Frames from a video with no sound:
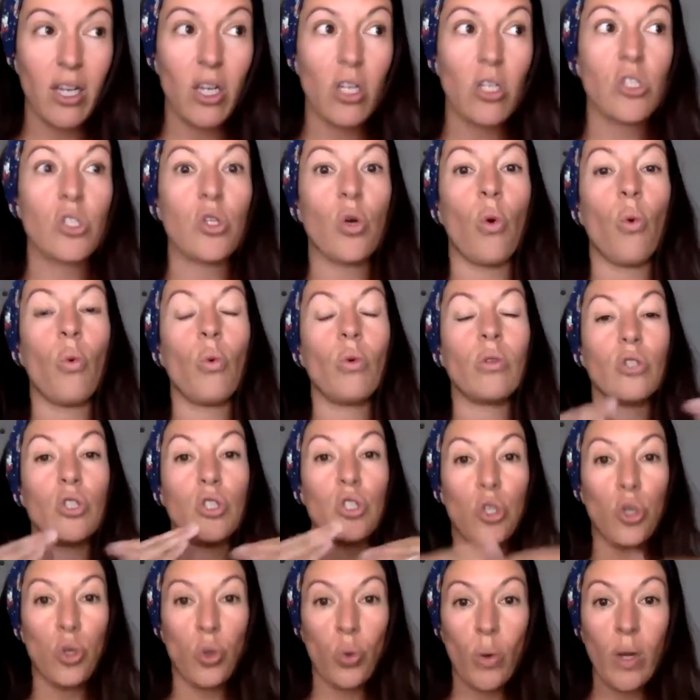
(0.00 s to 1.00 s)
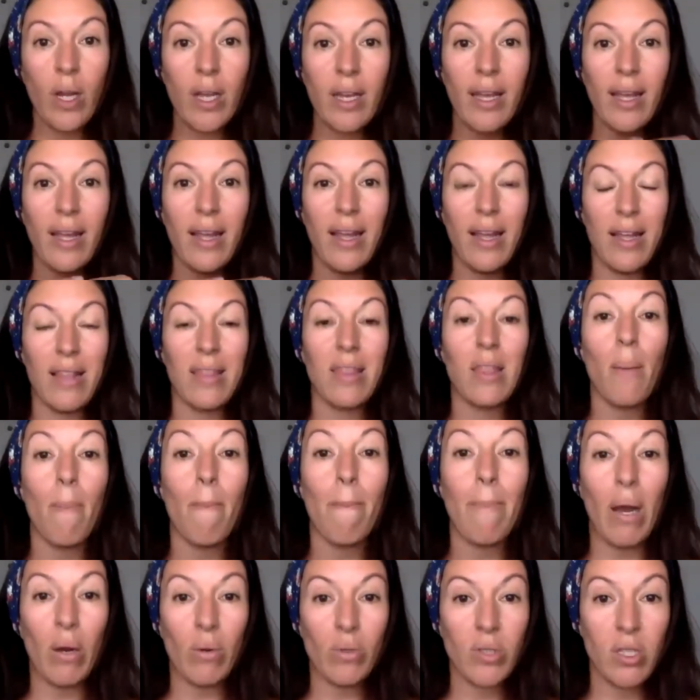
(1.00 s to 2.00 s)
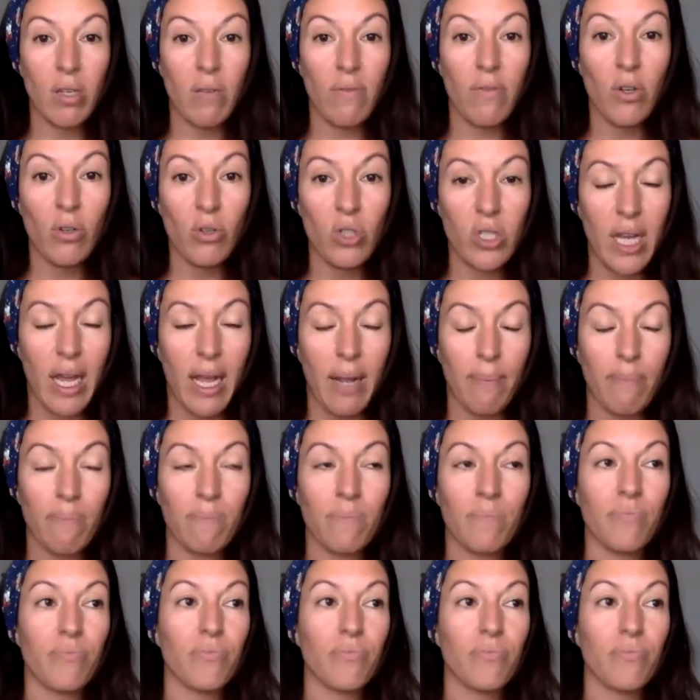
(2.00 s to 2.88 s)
So do it in the bouts of your day.